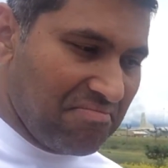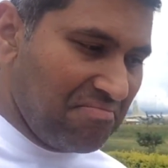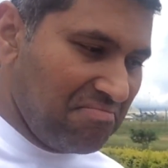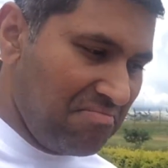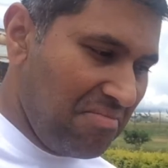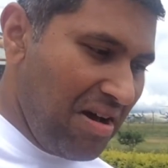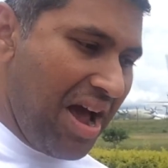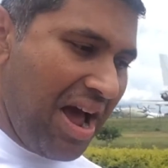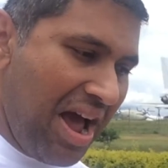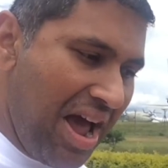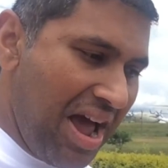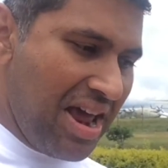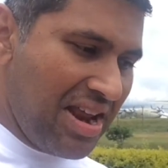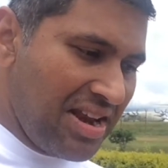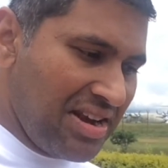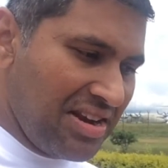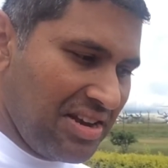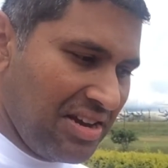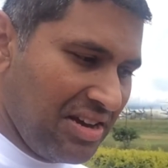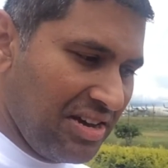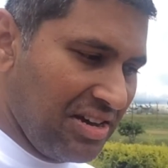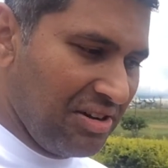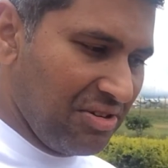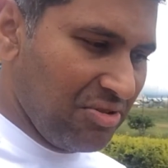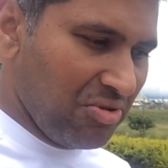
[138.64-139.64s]
man
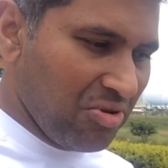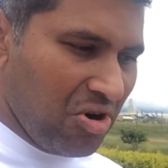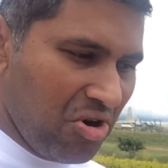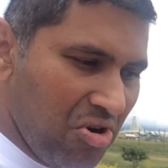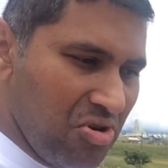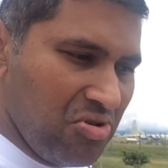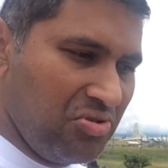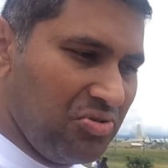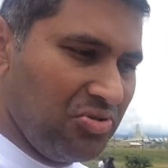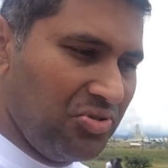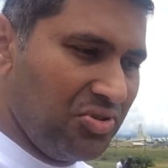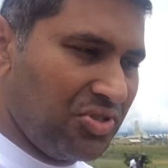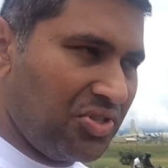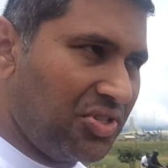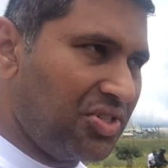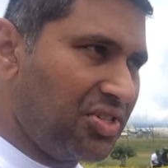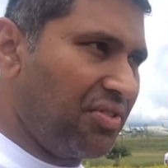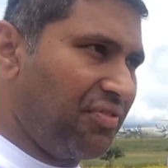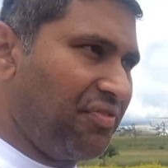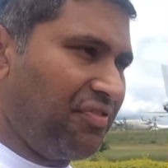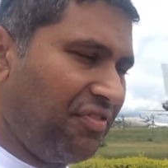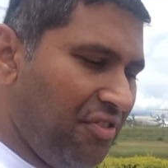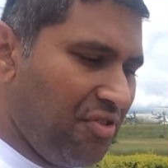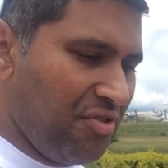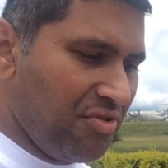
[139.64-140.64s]
who owns the
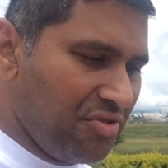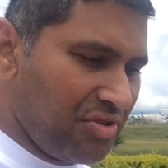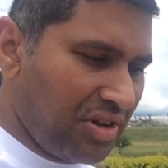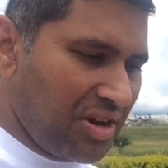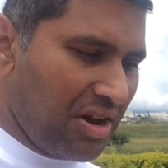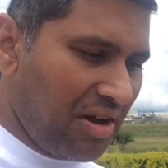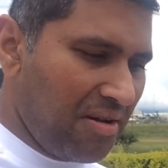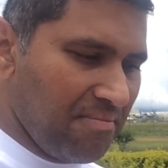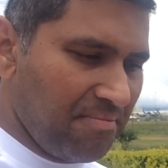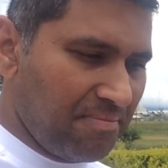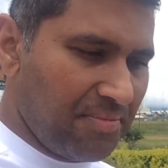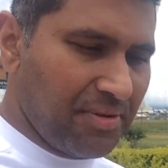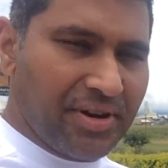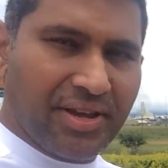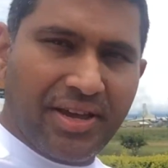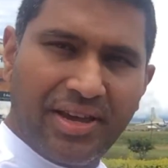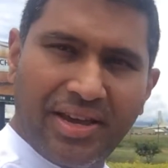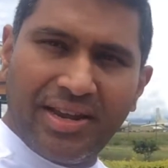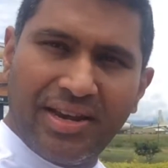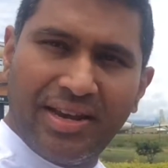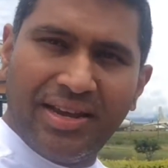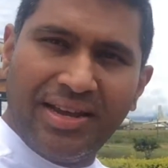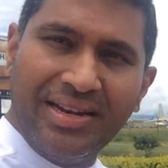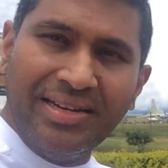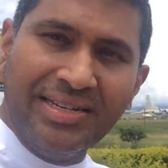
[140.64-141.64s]
phone company
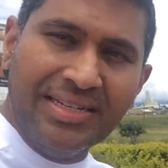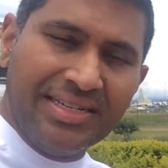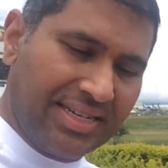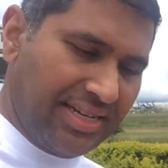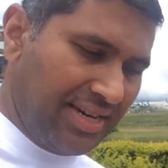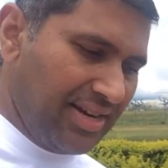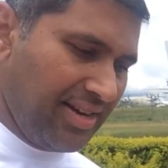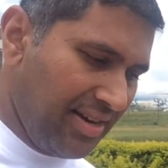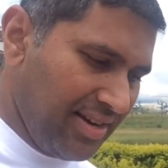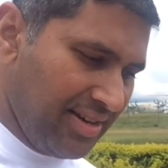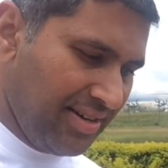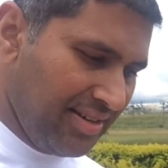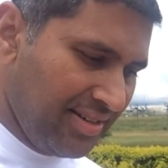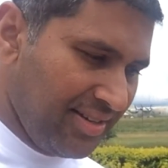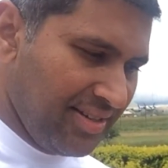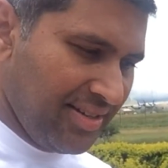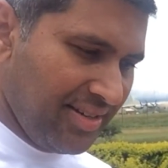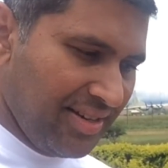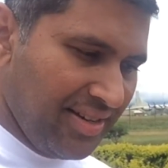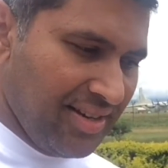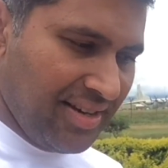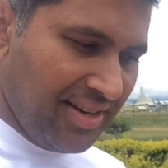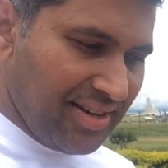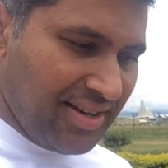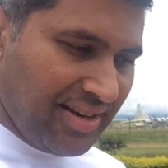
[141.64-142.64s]
in India
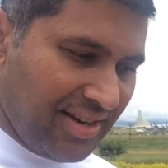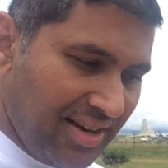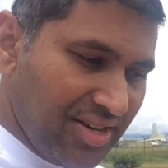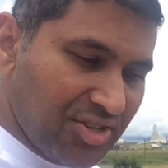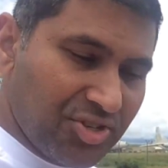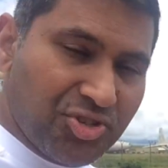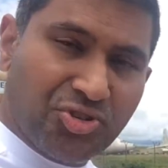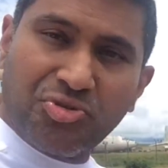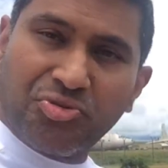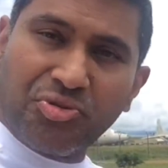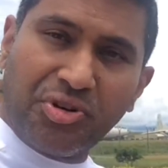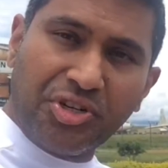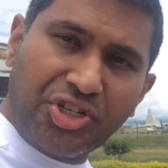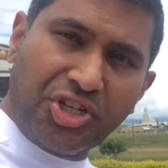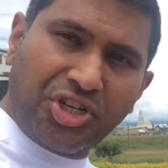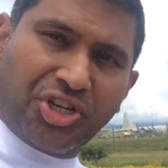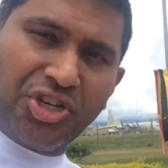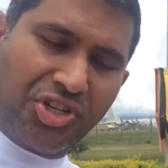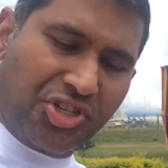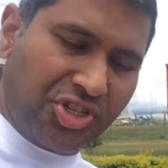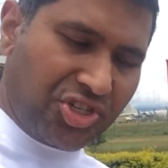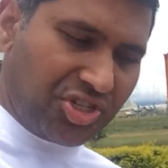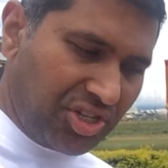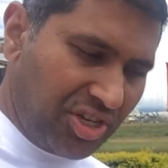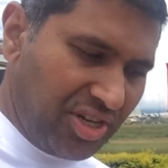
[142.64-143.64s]
is the
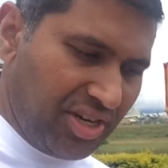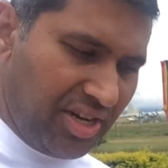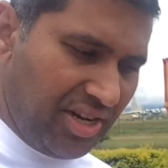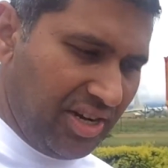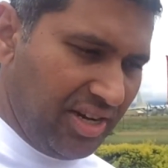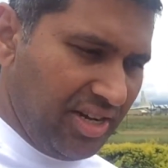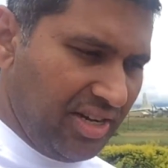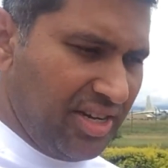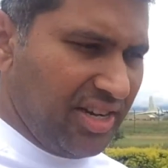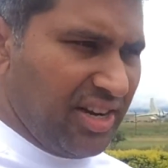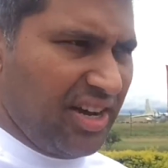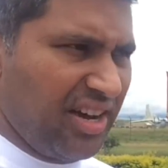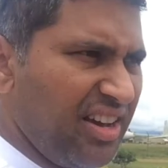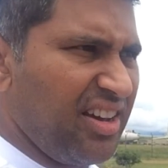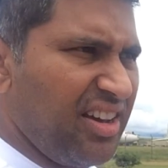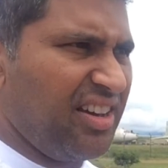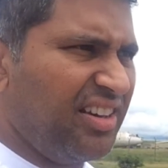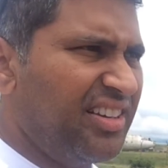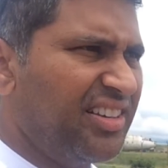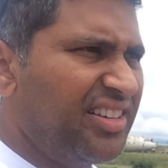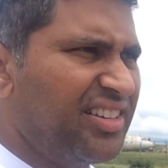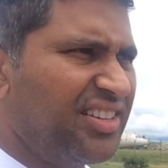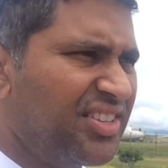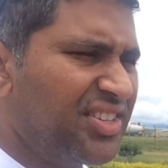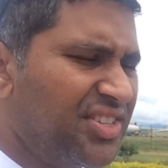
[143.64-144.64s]
richest in India.
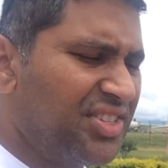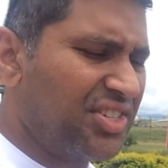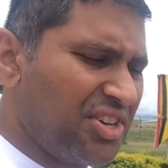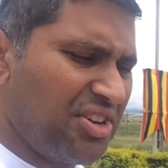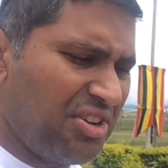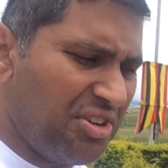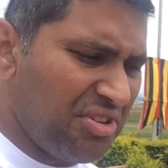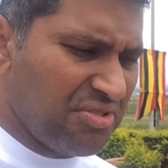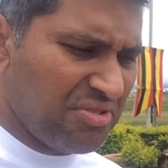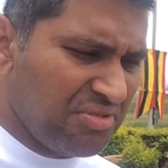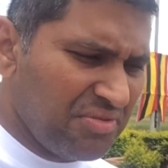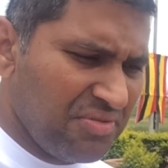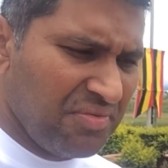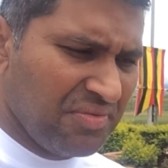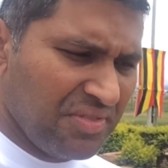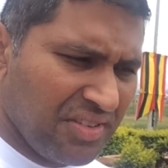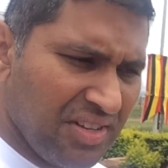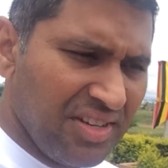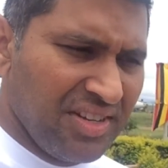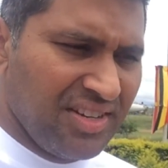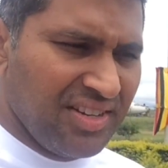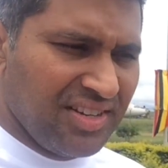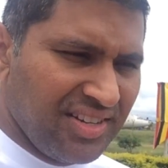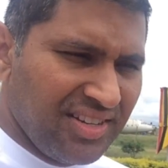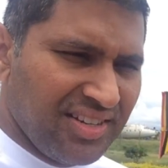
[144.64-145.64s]
So
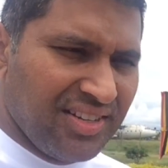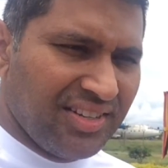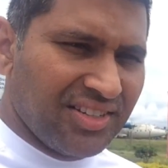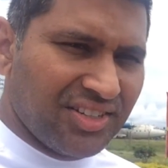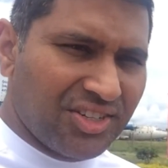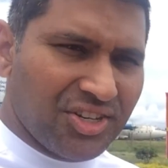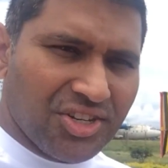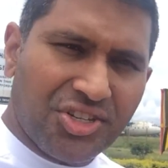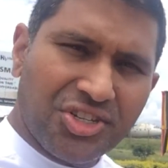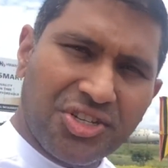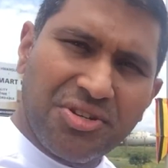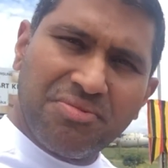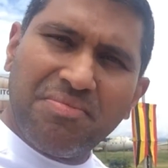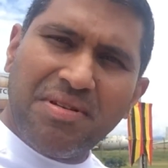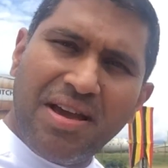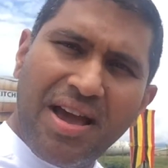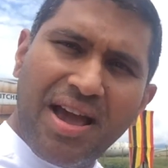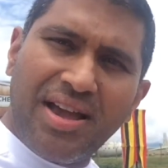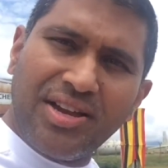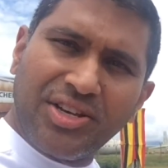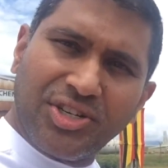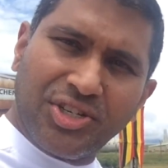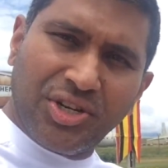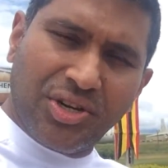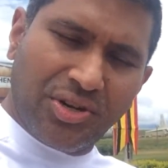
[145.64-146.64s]
just
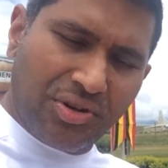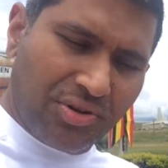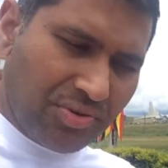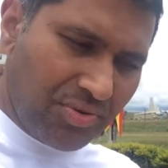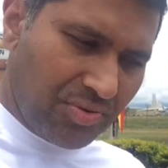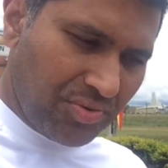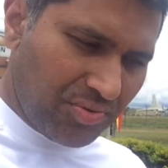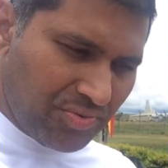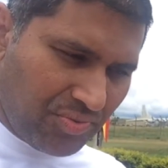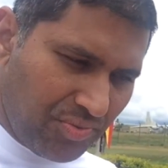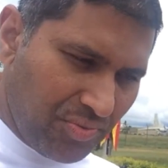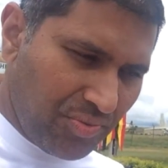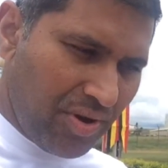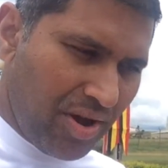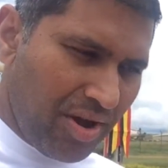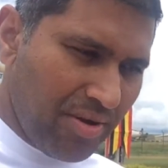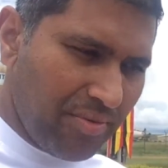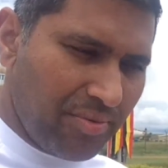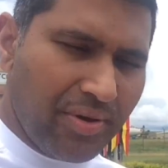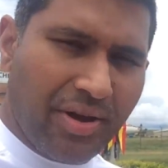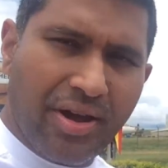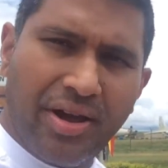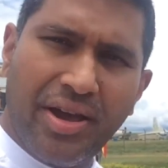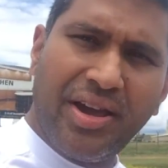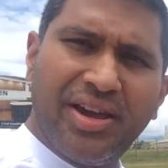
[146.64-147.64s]
imagine where
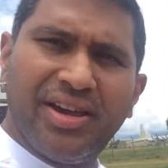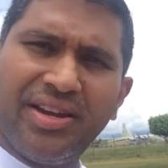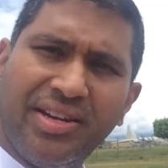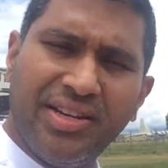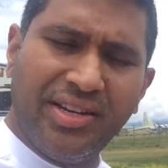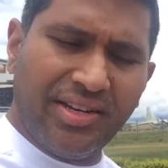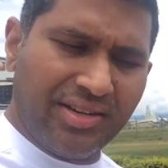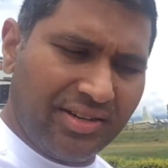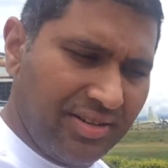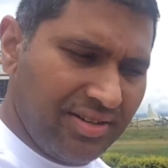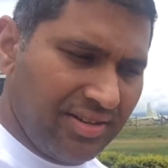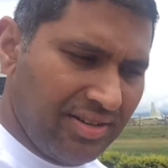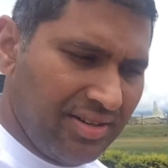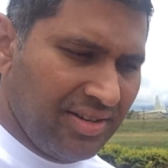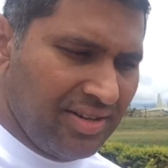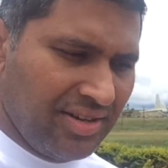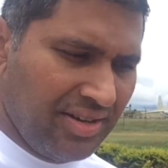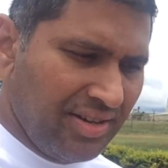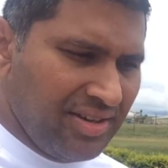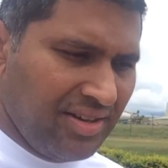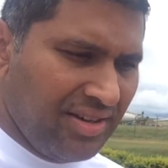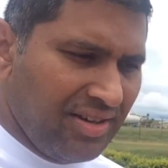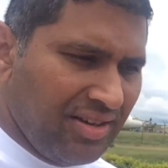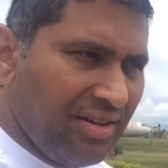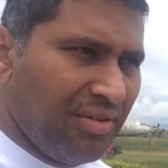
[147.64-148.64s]
we are heading
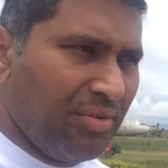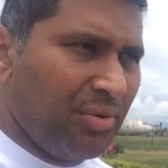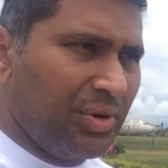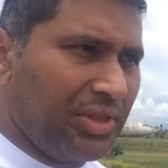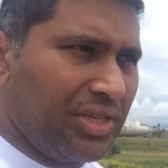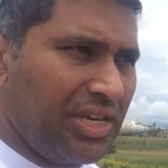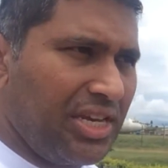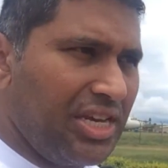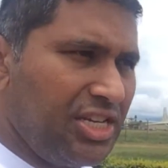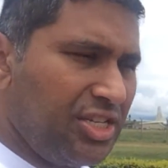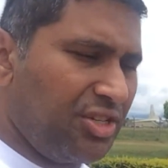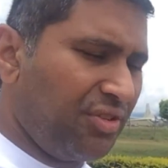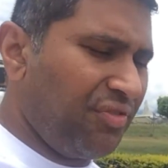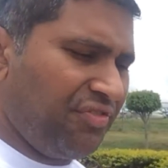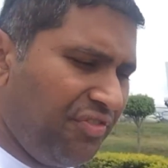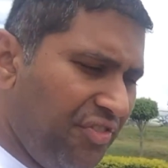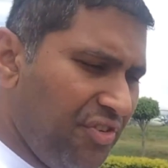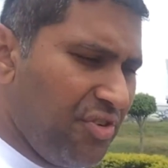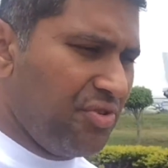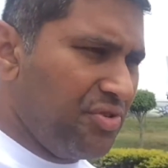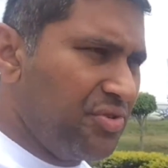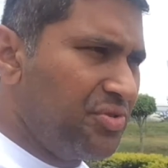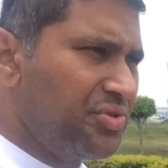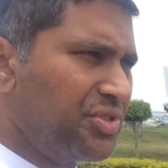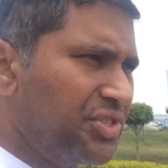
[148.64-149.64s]
with these
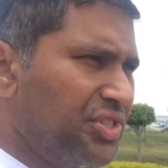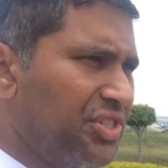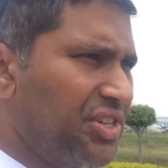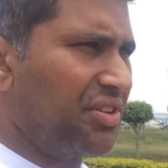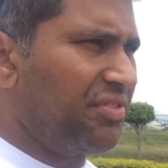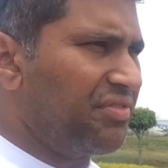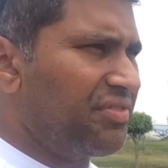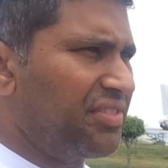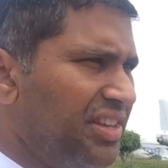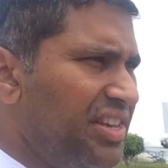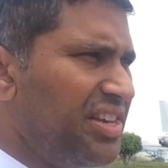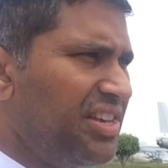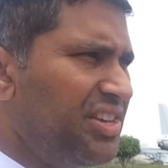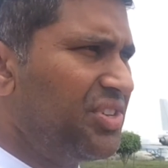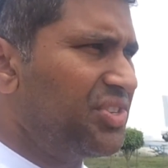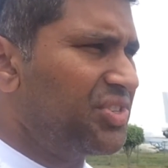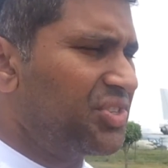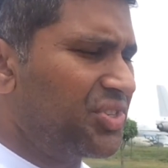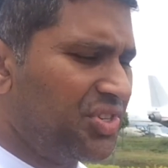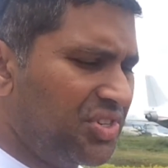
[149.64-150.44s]
phones and the